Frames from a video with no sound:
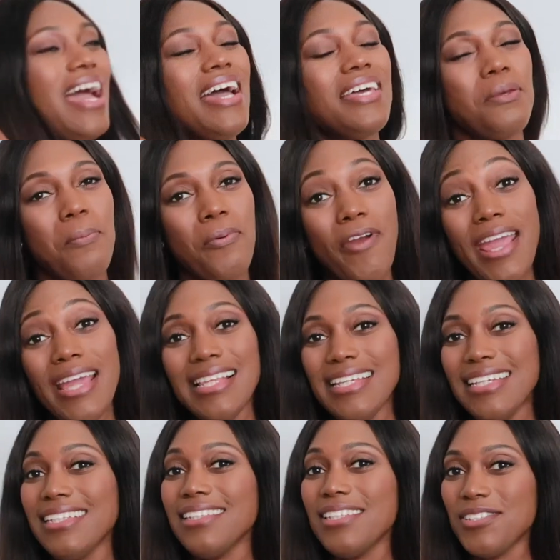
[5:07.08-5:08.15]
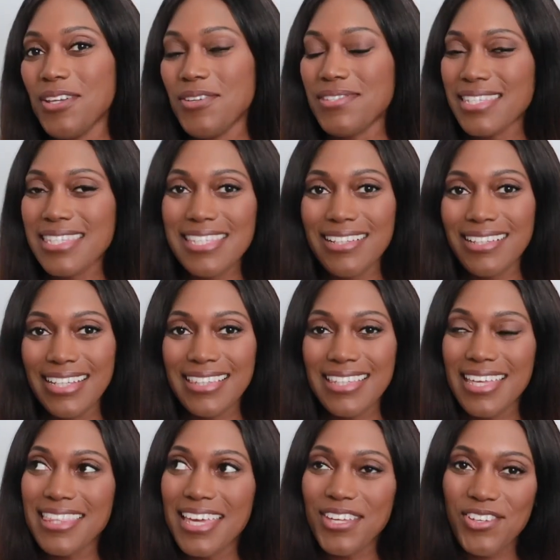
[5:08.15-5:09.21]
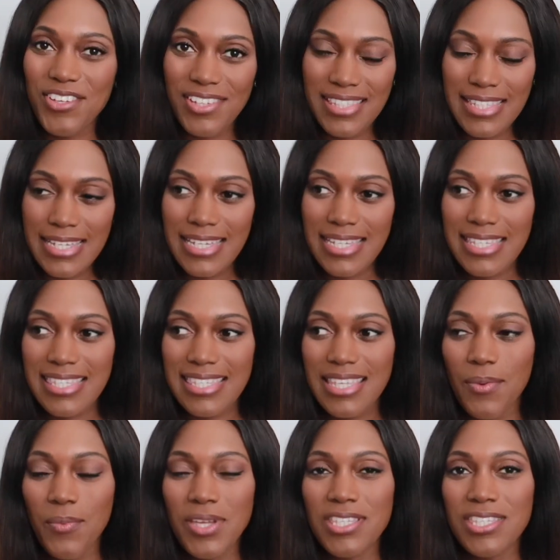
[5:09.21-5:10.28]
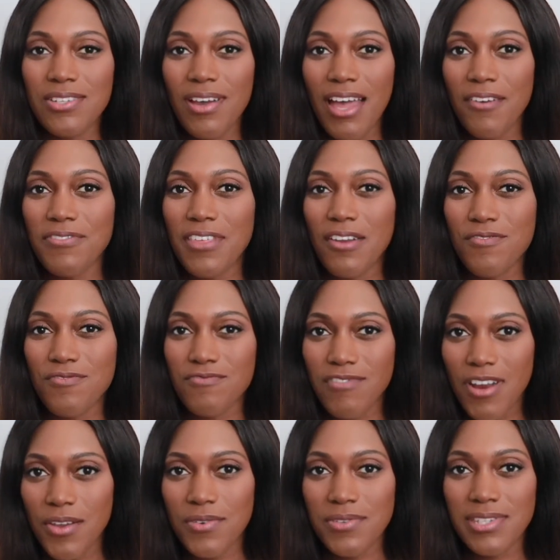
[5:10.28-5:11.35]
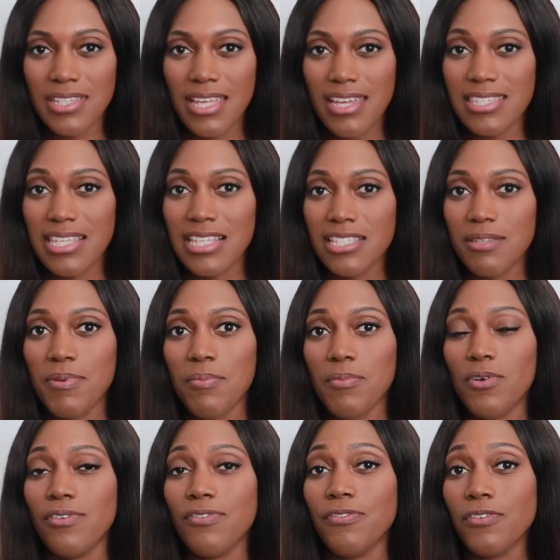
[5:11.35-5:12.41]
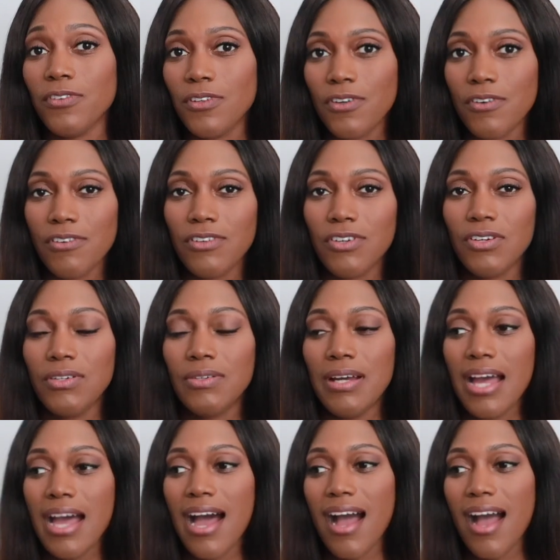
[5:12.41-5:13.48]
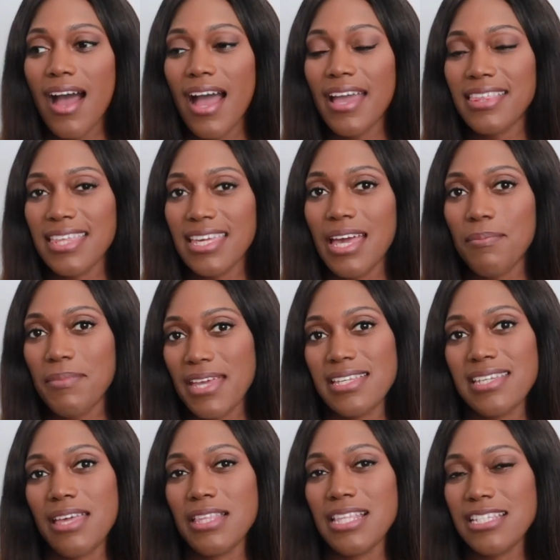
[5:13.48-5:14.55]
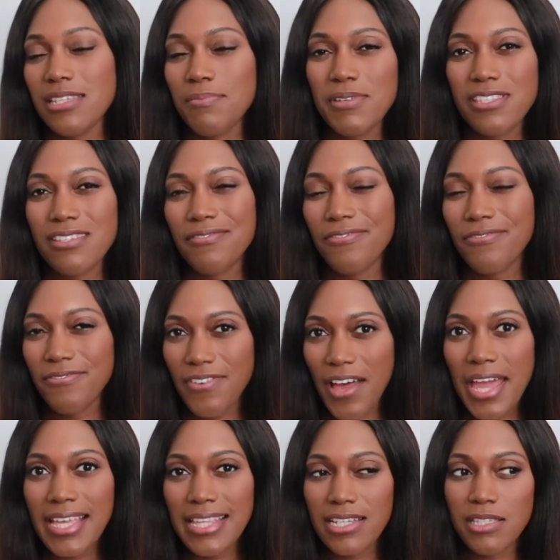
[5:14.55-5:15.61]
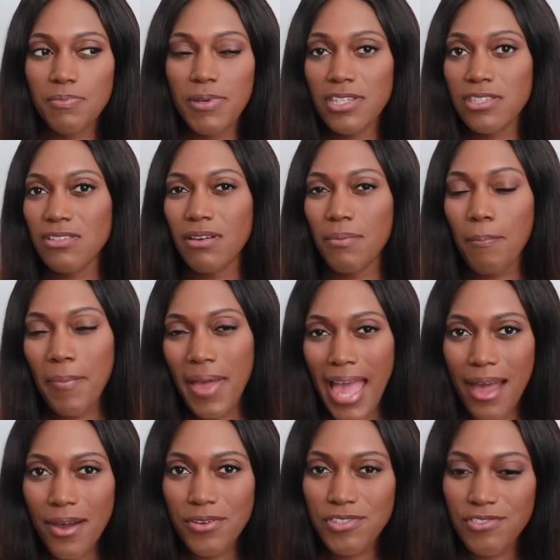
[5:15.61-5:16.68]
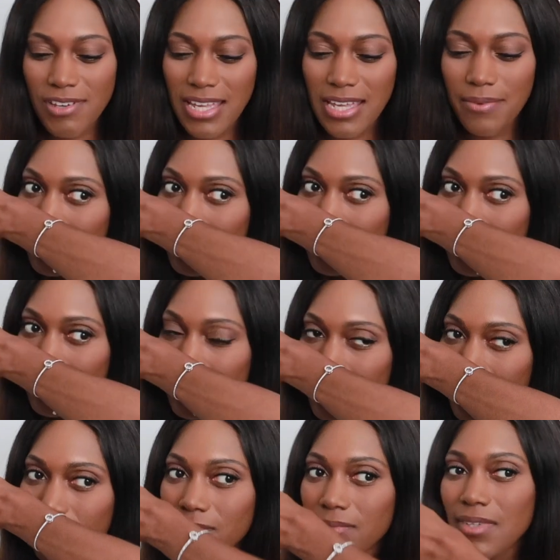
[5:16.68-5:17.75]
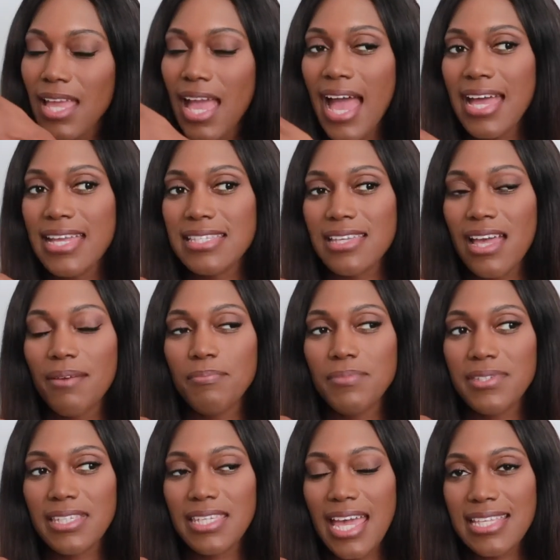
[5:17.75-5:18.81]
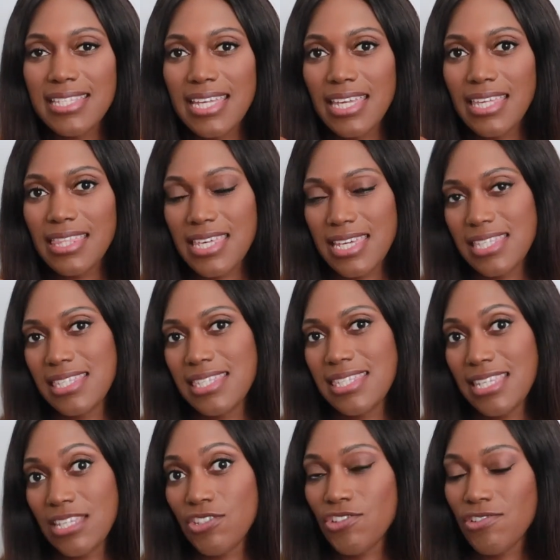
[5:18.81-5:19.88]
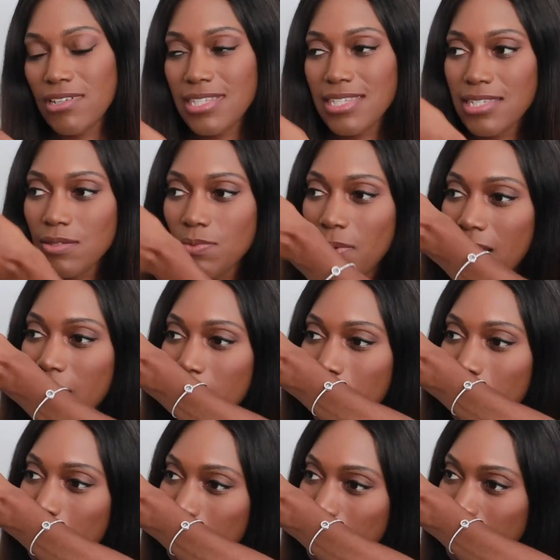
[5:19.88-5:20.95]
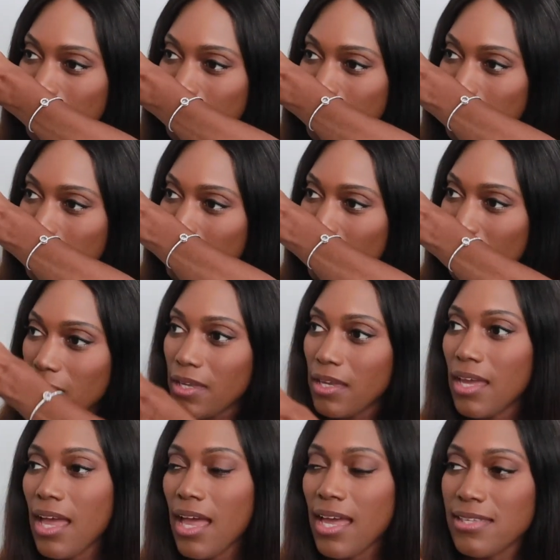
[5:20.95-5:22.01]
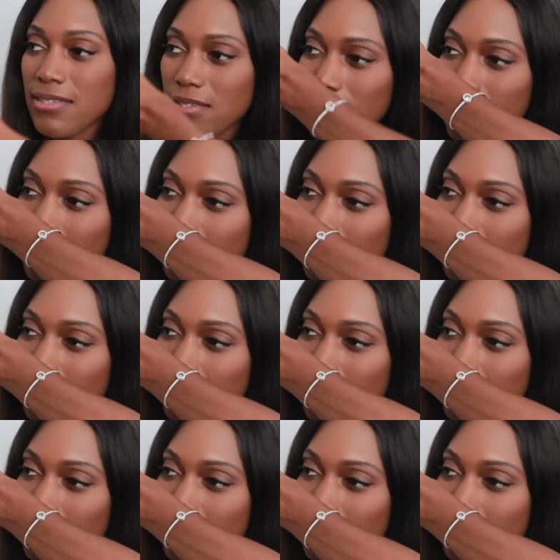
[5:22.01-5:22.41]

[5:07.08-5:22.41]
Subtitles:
The praline note is still in there, thank goodness. We still have that rose in here. It's a little bit more floral. I think I'm getting a little bit of violet, but it's not powdery. And I'm getting this citrus as well. And